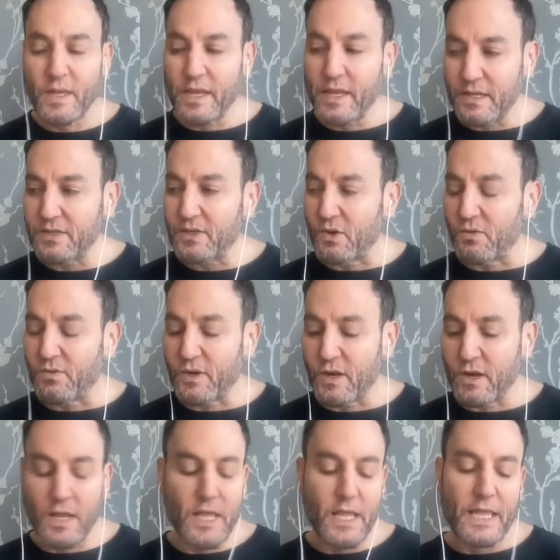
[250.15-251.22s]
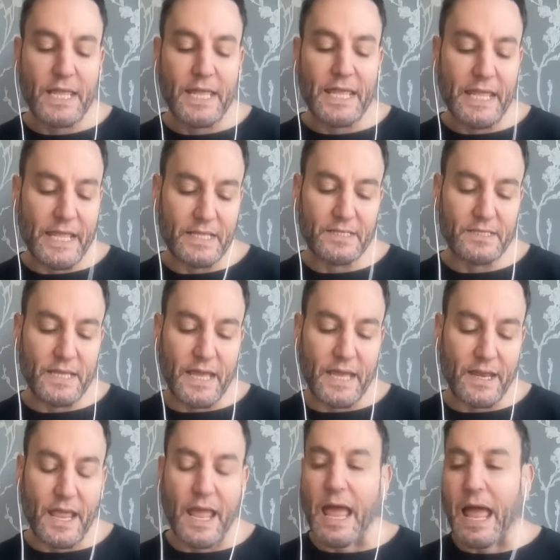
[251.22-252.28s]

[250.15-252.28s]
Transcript: It is over. It is dead.